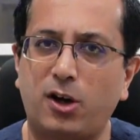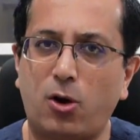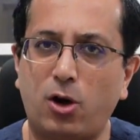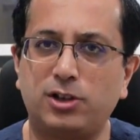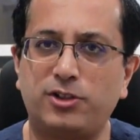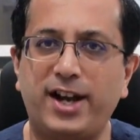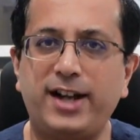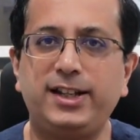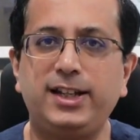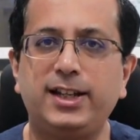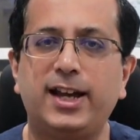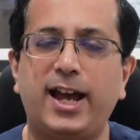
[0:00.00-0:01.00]

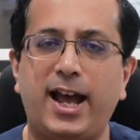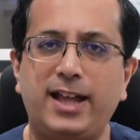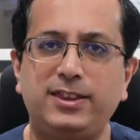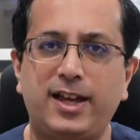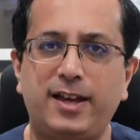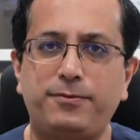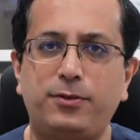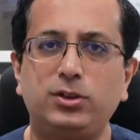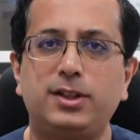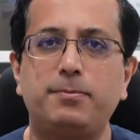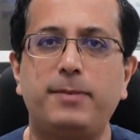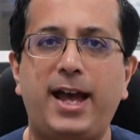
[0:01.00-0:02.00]
already and
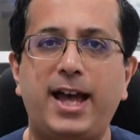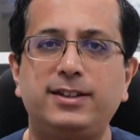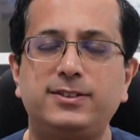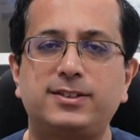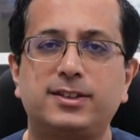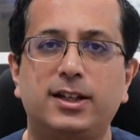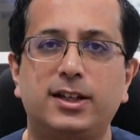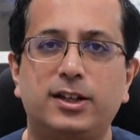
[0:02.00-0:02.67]
therefore the man's